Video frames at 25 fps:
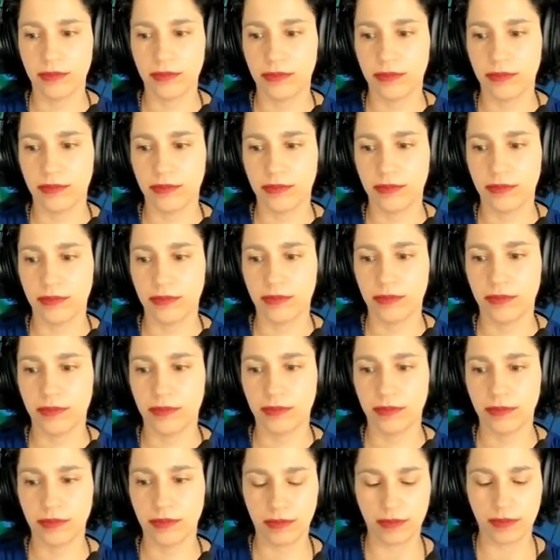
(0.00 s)

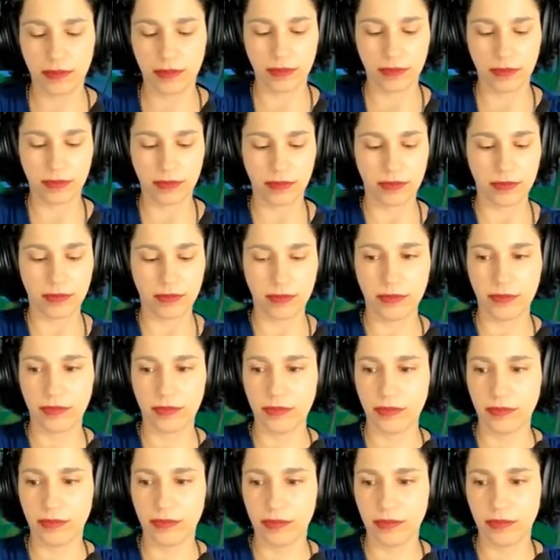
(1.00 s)

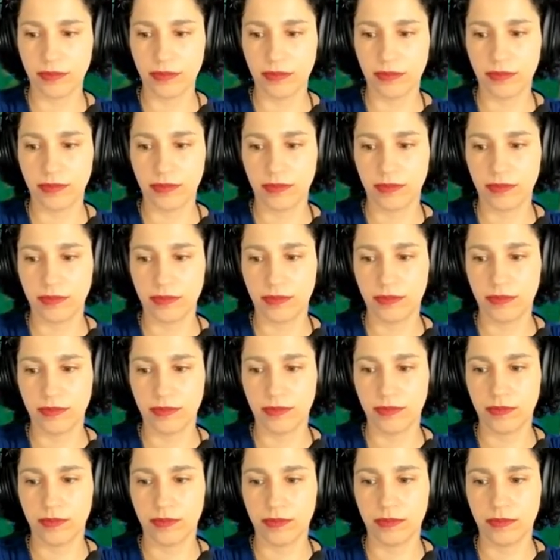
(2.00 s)

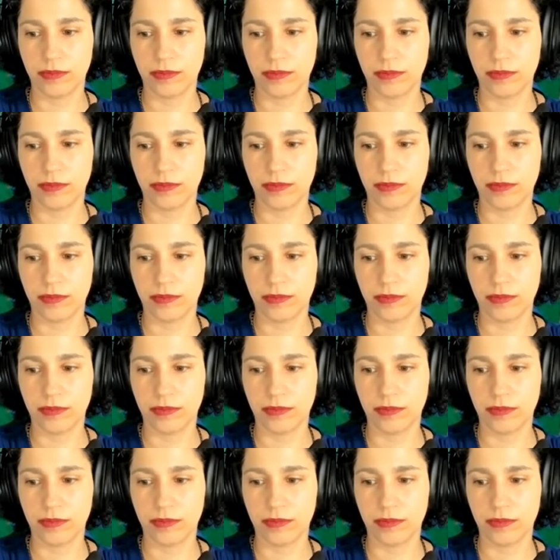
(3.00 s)
[no speech]